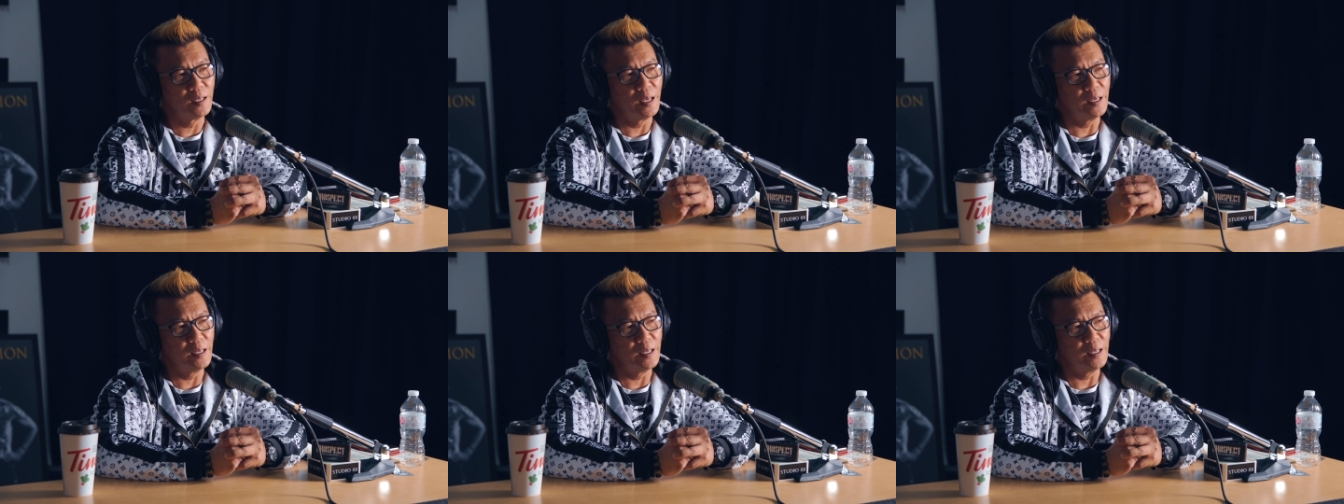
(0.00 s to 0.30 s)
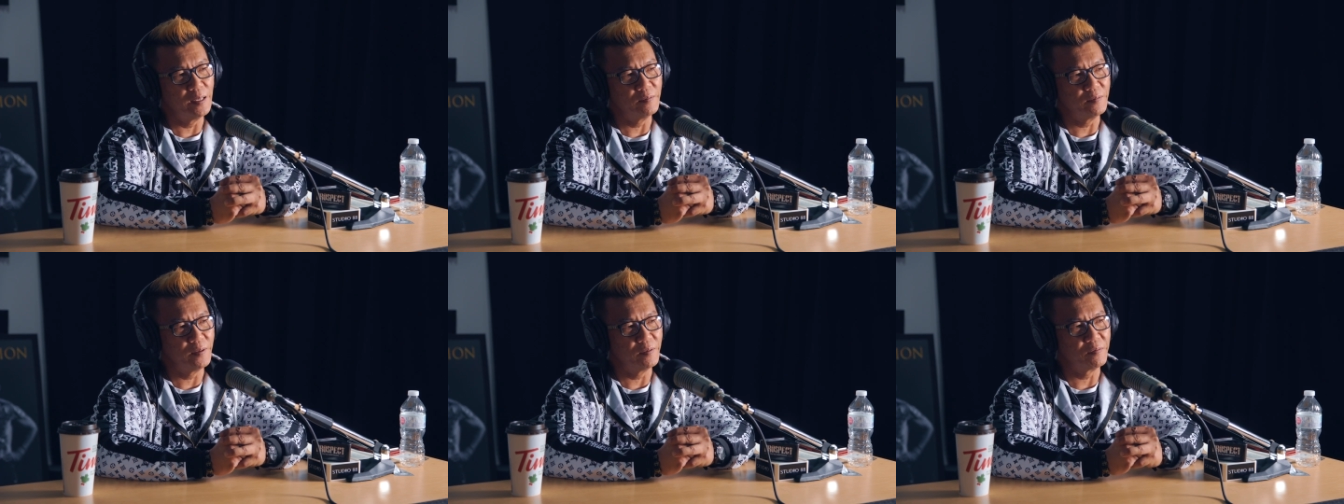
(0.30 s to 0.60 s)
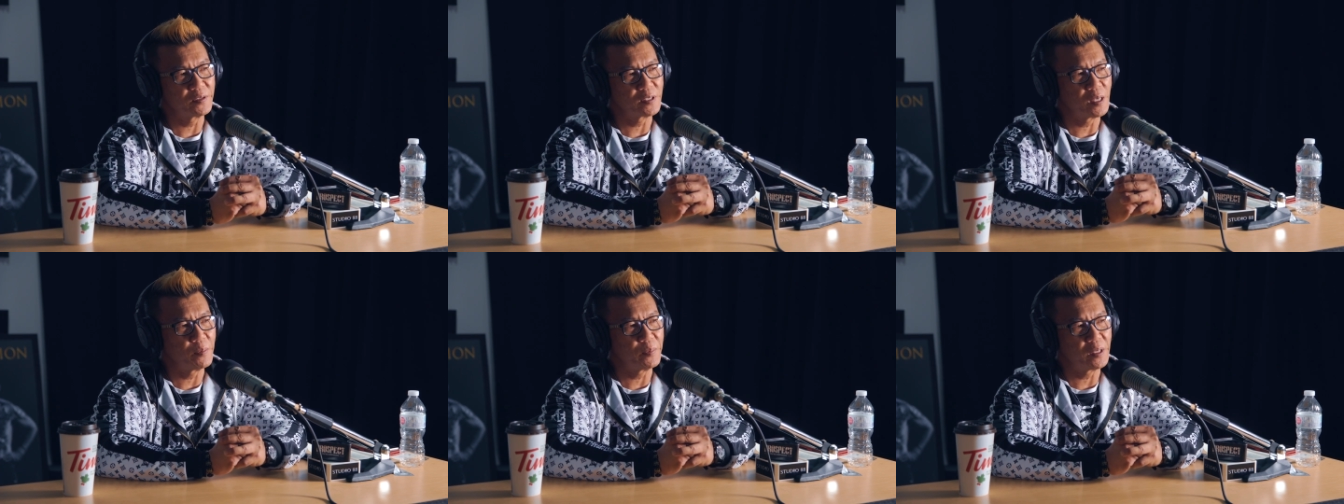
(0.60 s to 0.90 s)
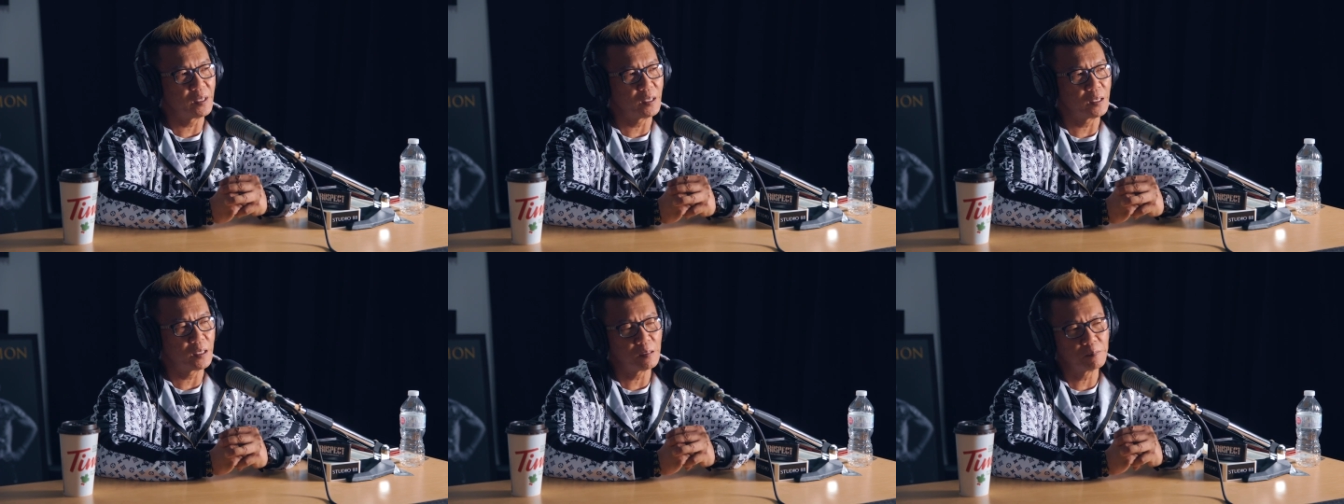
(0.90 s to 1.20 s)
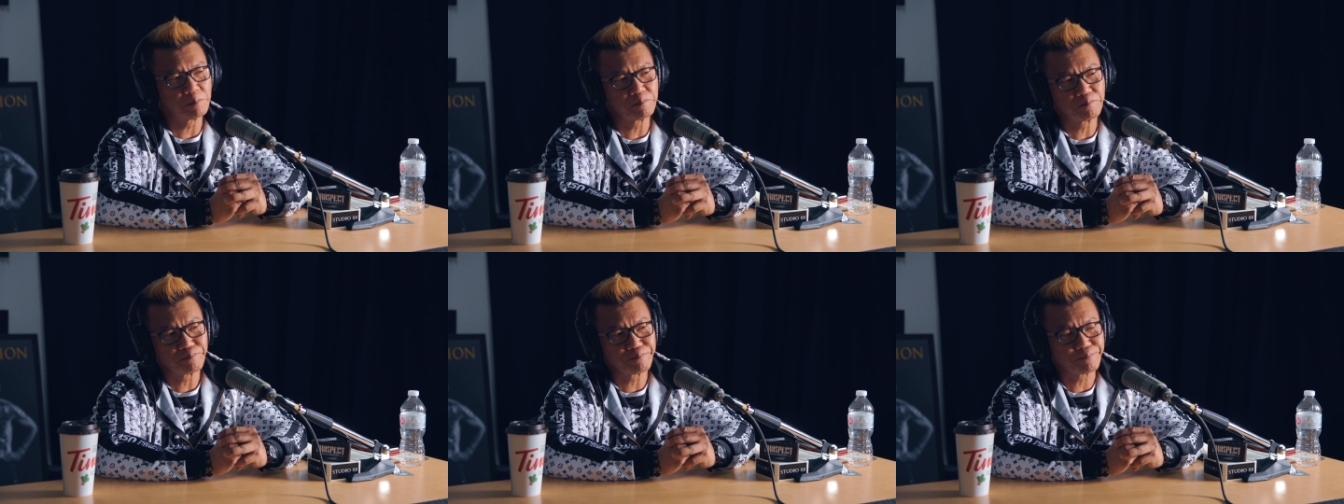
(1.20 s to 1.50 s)
If
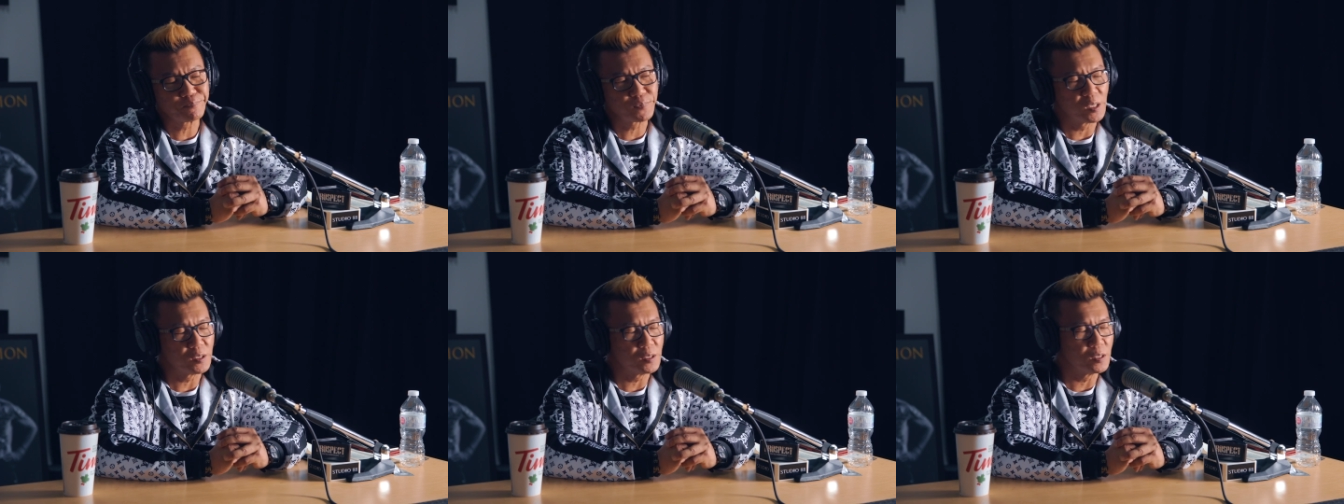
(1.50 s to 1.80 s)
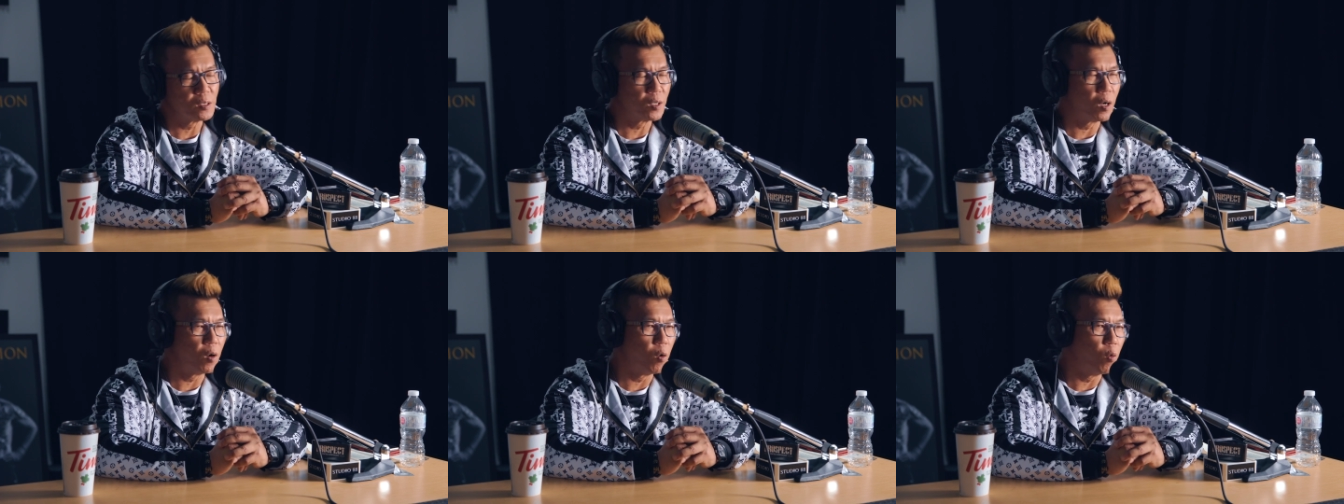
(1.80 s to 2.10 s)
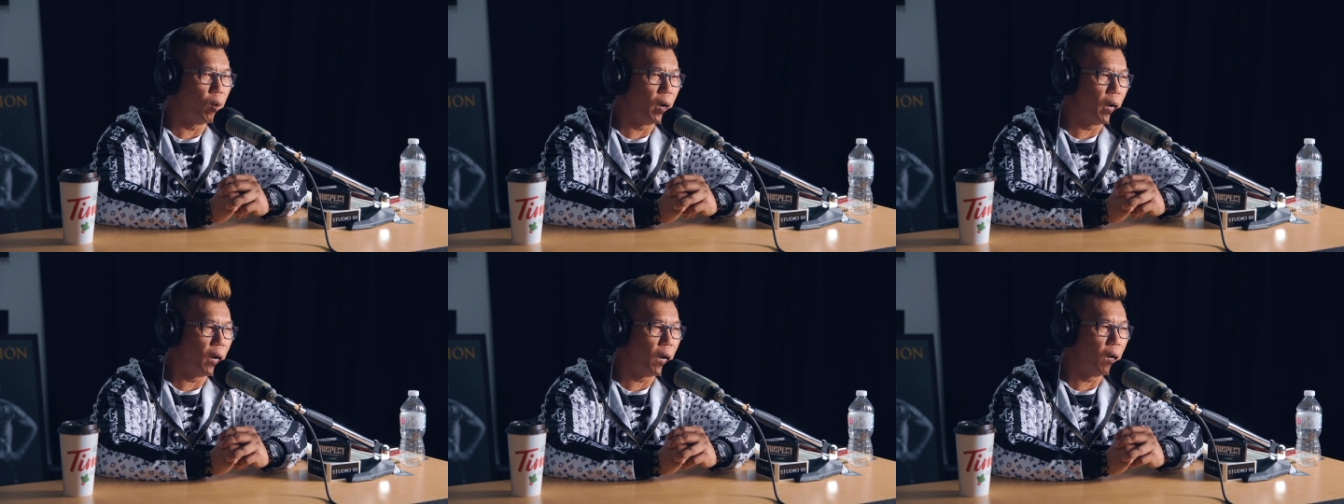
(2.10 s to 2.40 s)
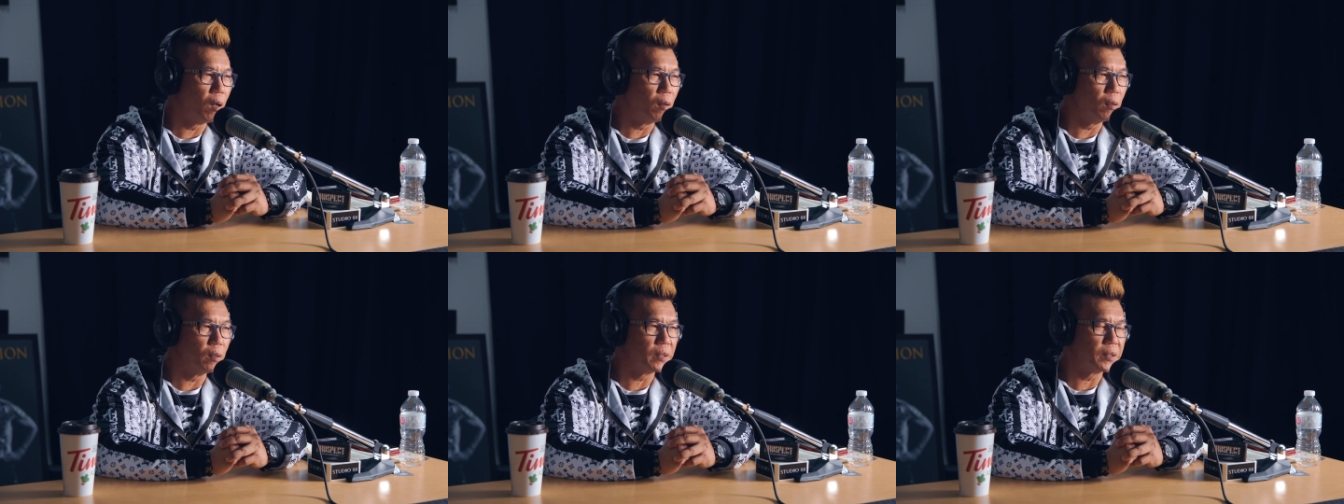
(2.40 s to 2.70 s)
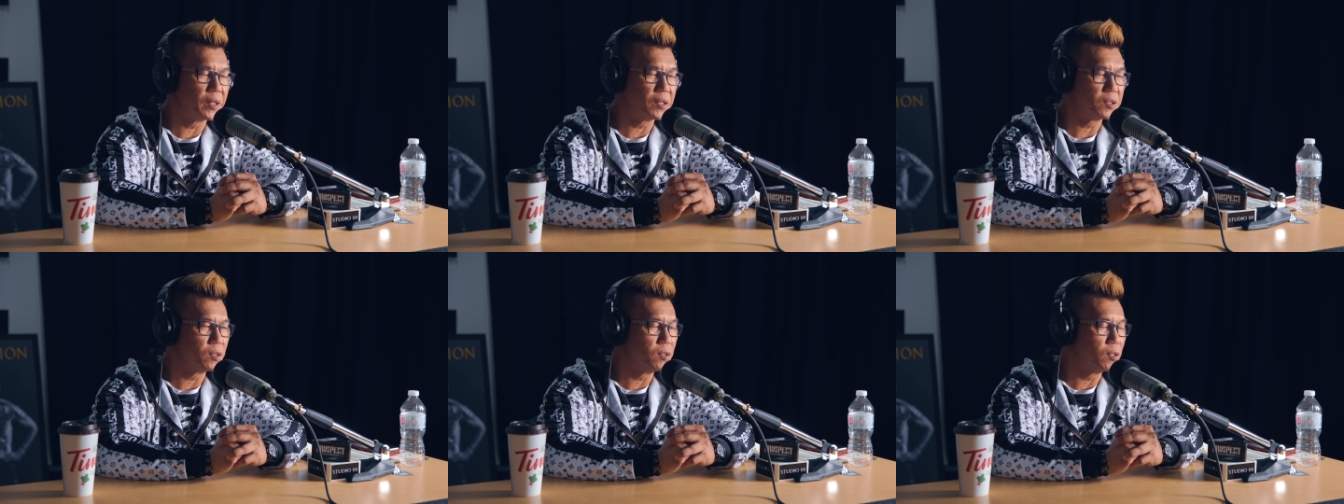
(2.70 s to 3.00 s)
something doesn't go well or
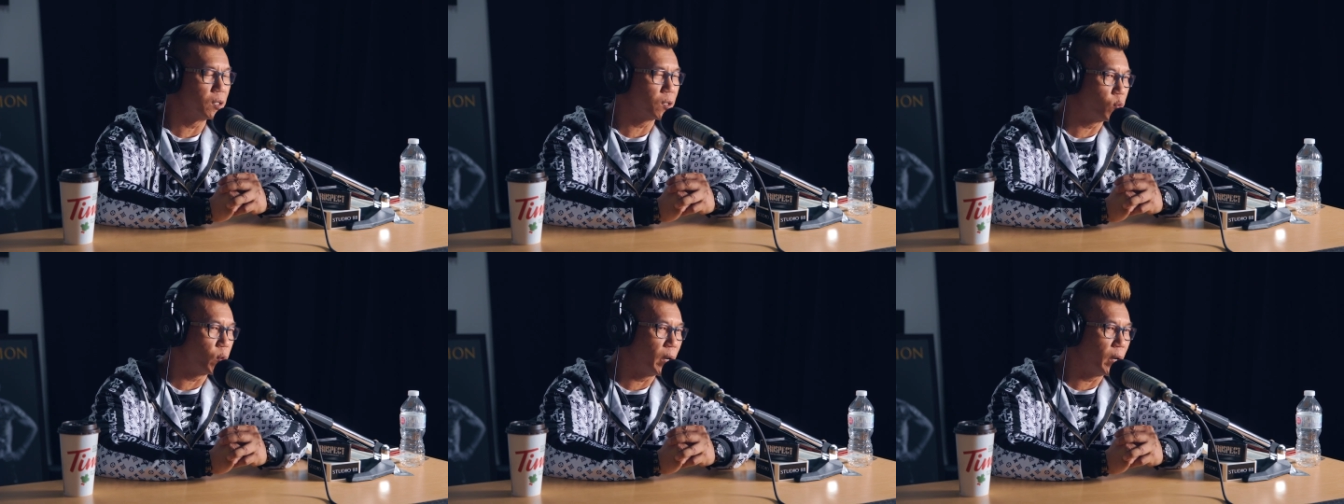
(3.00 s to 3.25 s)
doesn't look